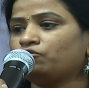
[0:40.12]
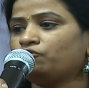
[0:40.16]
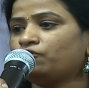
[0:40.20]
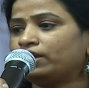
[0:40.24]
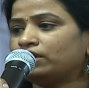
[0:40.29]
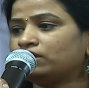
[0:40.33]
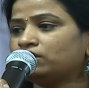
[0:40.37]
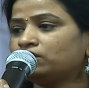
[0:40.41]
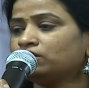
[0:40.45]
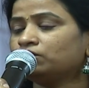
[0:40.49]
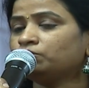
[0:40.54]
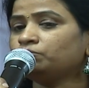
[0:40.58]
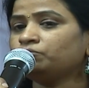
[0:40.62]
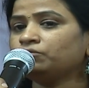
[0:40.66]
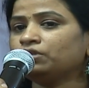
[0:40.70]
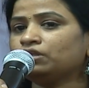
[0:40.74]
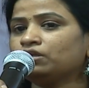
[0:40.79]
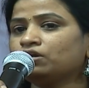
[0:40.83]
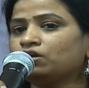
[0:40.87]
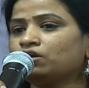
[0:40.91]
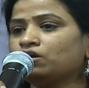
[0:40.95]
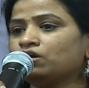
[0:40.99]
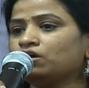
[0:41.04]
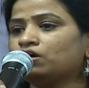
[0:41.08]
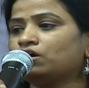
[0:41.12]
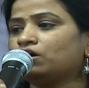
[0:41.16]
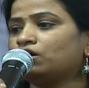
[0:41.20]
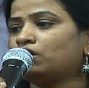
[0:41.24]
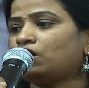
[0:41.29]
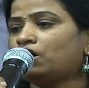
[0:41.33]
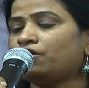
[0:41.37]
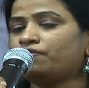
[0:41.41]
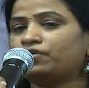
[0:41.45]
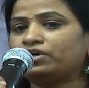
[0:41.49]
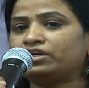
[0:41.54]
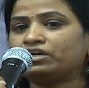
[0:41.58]
welcome
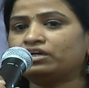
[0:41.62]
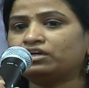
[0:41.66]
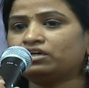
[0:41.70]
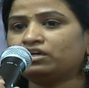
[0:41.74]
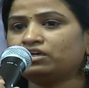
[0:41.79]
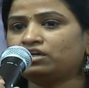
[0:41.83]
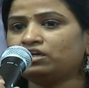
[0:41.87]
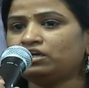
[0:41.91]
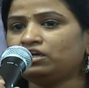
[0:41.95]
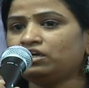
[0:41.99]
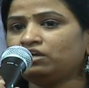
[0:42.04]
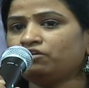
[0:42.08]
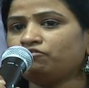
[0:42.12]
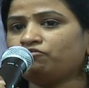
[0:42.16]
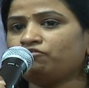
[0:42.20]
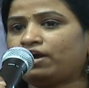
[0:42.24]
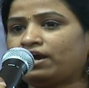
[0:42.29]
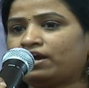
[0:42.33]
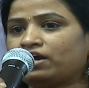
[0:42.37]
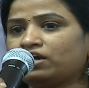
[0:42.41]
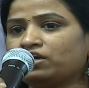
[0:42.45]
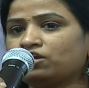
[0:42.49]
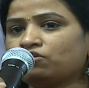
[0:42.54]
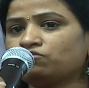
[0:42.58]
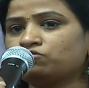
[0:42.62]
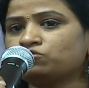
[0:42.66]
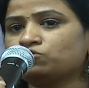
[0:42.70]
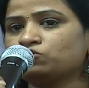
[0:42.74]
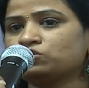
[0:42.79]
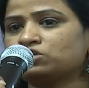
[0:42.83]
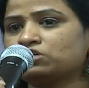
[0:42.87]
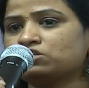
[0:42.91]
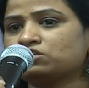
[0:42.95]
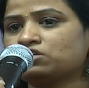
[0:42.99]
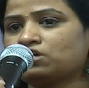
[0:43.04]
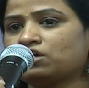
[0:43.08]
our Dean, Faculty of
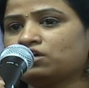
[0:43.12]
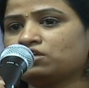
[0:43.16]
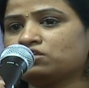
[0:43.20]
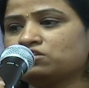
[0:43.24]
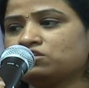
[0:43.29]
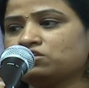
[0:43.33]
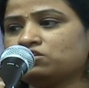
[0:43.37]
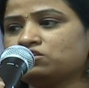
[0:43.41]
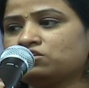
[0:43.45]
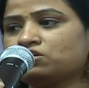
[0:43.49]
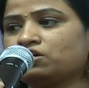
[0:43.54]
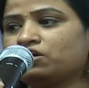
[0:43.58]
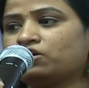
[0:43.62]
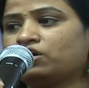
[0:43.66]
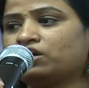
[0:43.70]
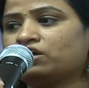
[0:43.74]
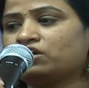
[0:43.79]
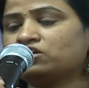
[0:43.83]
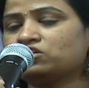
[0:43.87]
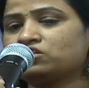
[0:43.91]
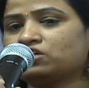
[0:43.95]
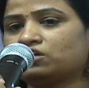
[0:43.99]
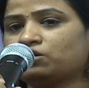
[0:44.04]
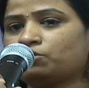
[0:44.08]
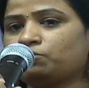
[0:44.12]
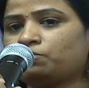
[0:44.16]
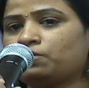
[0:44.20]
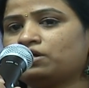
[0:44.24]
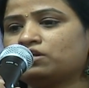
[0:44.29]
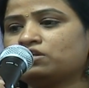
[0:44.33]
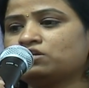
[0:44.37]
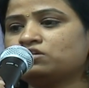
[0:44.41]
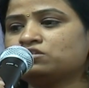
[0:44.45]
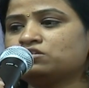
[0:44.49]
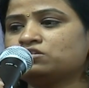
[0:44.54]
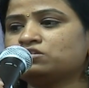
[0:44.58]
Social Sciences, Ghanta
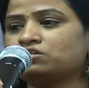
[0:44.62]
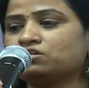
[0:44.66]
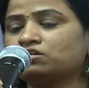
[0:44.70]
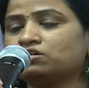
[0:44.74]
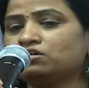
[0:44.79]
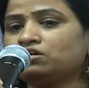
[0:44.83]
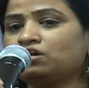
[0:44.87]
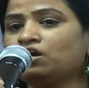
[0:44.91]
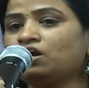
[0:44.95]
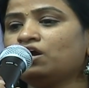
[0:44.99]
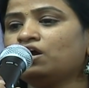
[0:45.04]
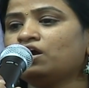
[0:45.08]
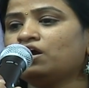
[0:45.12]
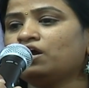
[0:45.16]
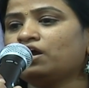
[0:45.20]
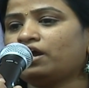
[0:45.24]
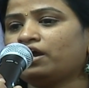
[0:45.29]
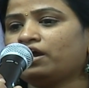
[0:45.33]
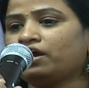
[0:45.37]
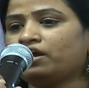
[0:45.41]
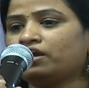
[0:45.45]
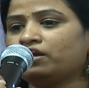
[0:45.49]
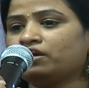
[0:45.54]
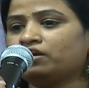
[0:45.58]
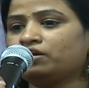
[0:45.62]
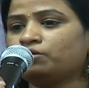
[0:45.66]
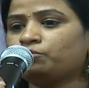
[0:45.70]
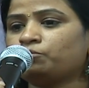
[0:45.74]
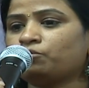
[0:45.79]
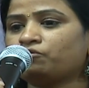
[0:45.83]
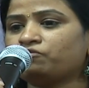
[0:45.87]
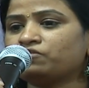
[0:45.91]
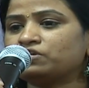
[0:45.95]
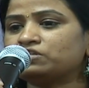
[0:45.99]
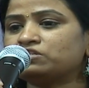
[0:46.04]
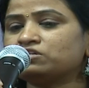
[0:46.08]
Chakrapani sir, and
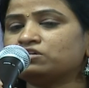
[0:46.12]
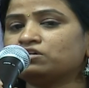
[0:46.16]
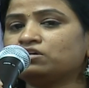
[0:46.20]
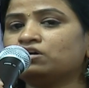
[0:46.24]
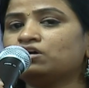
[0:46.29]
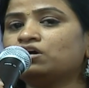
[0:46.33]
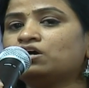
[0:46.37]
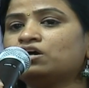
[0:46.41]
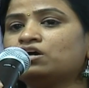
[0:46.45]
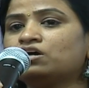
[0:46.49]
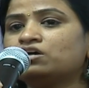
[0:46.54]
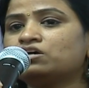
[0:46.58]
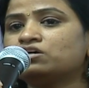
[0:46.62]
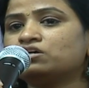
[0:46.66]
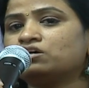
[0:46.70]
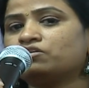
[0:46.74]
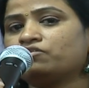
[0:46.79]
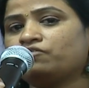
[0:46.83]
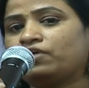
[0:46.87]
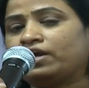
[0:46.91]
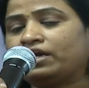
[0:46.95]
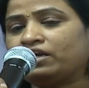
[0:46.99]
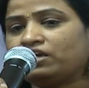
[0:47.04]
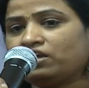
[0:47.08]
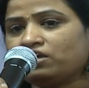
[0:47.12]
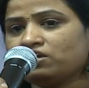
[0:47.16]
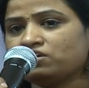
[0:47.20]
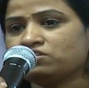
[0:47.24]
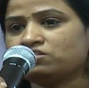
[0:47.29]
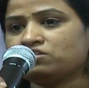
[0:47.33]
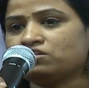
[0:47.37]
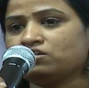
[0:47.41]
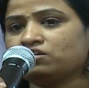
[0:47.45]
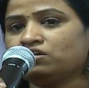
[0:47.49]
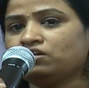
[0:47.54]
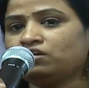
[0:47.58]
Professor Venkatesh
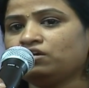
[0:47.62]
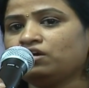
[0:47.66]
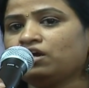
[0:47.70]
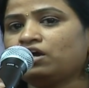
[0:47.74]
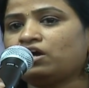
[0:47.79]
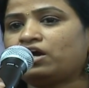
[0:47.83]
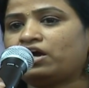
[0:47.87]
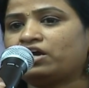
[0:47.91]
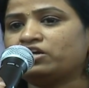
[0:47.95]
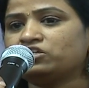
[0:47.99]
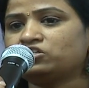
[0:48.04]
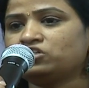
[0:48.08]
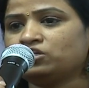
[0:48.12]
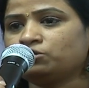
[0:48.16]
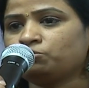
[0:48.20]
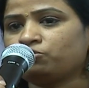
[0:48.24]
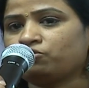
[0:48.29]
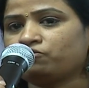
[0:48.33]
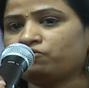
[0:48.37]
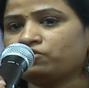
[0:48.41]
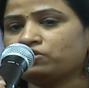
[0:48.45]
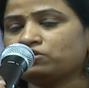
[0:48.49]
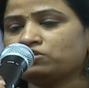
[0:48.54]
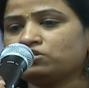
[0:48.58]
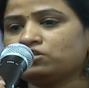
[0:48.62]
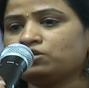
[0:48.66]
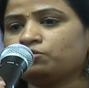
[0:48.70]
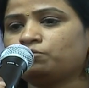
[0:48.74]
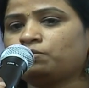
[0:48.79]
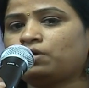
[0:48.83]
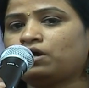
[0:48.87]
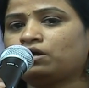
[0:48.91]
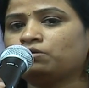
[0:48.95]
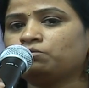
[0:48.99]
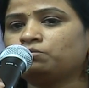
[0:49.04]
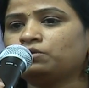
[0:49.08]
sir, Adjunct Professor,
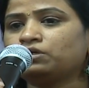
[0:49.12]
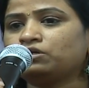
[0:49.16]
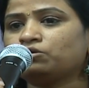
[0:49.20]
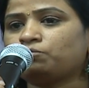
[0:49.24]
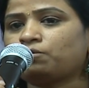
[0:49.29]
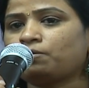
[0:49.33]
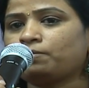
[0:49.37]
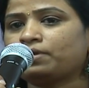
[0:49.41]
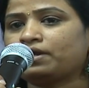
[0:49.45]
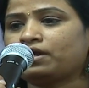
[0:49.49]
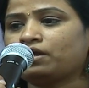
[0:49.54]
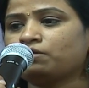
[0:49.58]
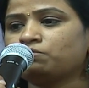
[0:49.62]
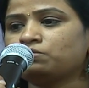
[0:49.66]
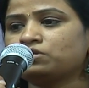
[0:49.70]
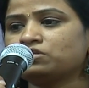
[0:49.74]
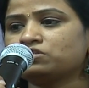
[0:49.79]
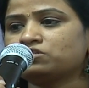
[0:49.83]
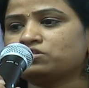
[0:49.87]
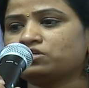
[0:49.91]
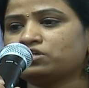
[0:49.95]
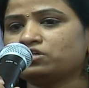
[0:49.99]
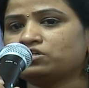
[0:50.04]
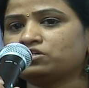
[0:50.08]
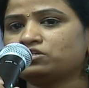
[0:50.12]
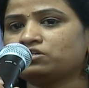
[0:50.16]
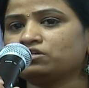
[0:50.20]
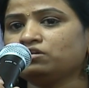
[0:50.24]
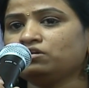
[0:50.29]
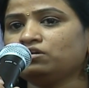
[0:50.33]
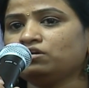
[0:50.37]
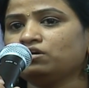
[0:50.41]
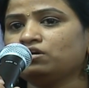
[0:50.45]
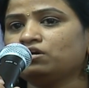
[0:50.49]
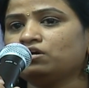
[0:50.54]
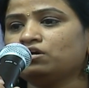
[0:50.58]
Department of Public
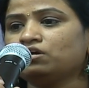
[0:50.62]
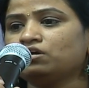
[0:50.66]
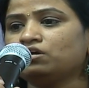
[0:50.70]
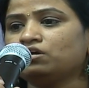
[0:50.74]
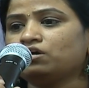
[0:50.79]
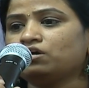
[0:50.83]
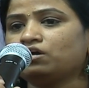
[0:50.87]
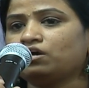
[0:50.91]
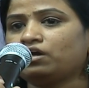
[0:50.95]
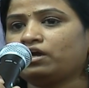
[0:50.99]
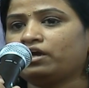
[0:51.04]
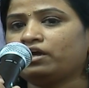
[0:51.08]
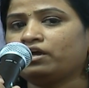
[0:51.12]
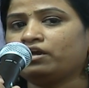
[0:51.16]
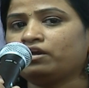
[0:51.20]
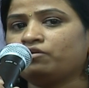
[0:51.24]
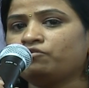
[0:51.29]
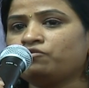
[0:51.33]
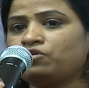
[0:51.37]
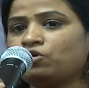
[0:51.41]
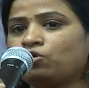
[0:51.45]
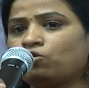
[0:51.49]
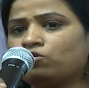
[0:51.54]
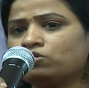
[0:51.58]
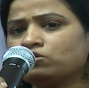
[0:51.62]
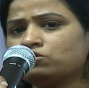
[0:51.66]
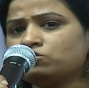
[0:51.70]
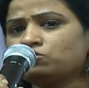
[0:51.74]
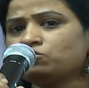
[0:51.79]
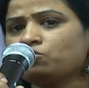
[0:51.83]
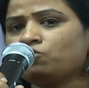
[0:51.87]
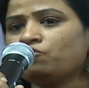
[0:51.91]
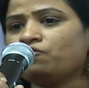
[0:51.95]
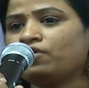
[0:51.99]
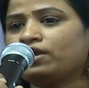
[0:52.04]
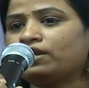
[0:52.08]
Administration. And we
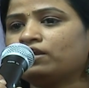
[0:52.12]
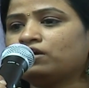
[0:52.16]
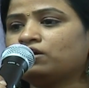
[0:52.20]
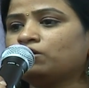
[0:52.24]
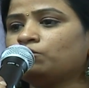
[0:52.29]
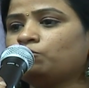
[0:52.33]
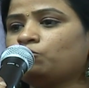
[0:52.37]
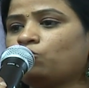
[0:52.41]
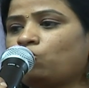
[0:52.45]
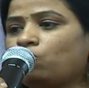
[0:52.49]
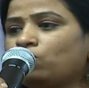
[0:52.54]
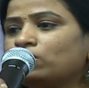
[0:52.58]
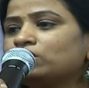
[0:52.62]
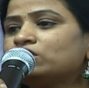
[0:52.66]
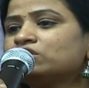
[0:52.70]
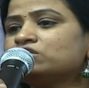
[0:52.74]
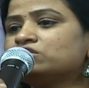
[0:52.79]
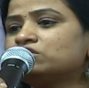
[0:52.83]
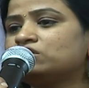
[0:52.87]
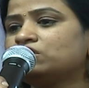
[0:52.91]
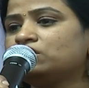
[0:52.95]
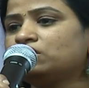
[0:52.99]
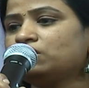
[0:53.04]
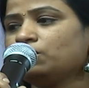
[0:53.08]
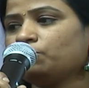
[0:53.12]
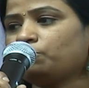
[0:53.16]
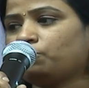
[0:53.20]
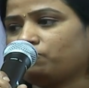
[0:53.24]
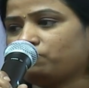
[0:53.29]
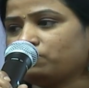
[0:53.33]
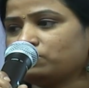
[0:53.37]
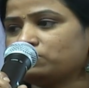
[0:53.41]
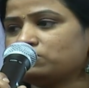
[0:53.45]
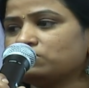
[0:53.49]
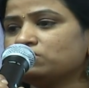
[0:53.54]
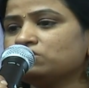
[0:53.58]
also welcome all the senior
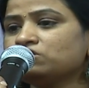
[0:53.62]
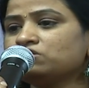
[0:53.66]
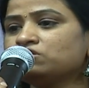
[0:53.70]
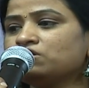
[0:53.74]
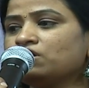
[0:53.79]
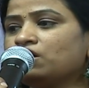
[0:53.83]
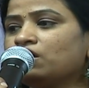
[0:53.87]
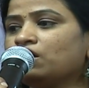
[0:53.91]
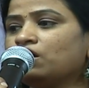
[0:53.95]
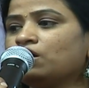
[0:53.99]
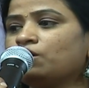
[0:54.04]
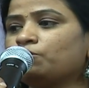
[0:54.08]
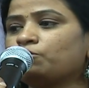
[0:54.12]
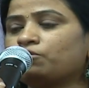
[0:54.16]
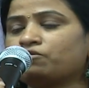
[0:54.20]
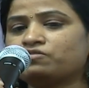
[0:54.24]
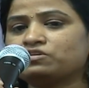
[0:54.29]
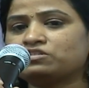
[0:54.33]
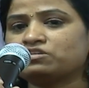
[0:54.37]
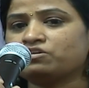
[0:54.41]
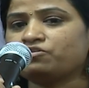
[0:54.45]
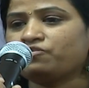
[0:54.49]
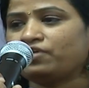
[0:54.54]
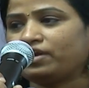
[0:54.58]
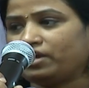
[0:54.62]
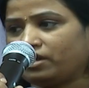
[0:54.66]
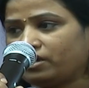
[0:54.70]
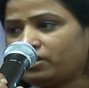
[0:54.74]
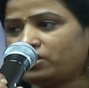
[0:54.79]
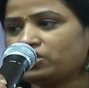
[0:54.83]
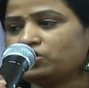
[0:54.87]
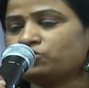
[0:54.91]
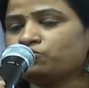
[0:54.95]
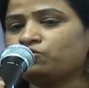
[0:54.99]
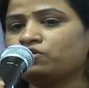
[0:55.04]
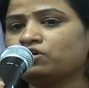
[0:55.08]
professors, Professor
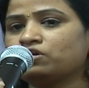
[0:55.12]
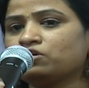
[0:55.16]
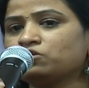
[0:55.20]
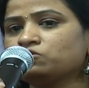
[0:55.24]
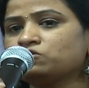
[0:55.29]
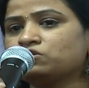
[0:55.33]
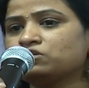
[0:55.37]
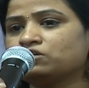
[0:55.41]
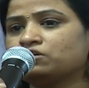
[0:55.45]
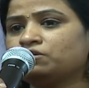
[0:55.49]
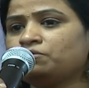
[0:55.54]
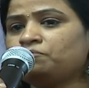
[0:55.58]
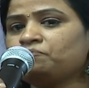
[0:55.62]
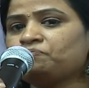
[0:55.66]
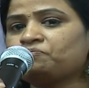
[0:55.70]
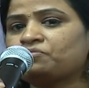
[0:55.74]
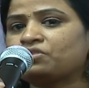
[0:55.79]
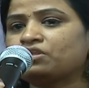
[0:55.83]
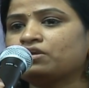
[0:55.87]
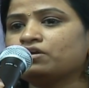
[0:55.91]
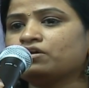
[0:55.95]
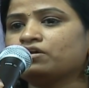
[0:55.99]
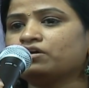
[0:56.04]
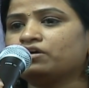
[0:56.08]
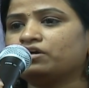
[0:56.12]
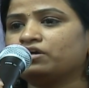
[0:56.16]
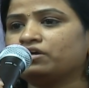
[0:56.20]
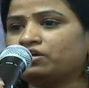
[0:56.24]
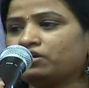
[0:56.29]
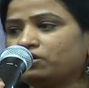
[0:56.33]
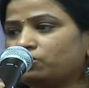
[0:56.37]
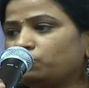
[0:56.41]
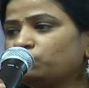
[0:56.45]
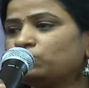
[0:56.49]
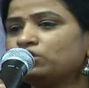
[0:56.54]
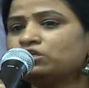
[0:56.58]
Venkateshwarlu sir,
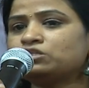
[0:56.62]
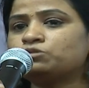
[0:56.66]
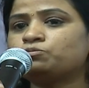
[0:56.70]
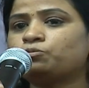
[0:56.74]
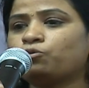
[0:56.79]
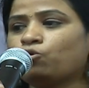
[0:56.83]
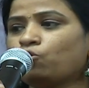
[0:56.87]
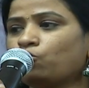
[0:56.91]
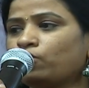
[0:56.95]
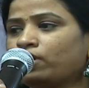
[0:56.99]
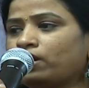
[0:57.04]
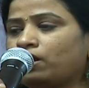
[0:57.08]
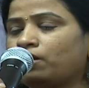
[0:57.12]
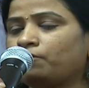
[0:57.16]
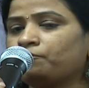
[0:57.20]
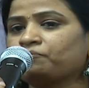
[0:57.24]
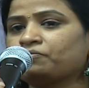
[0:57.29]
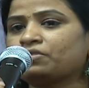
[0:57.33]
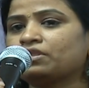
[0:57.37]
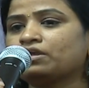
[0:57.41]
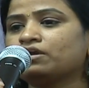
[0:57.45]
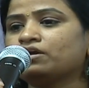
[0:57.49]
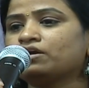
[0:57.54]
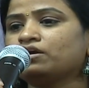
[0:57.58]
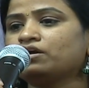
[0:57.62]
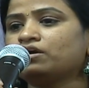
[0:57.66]
to this program.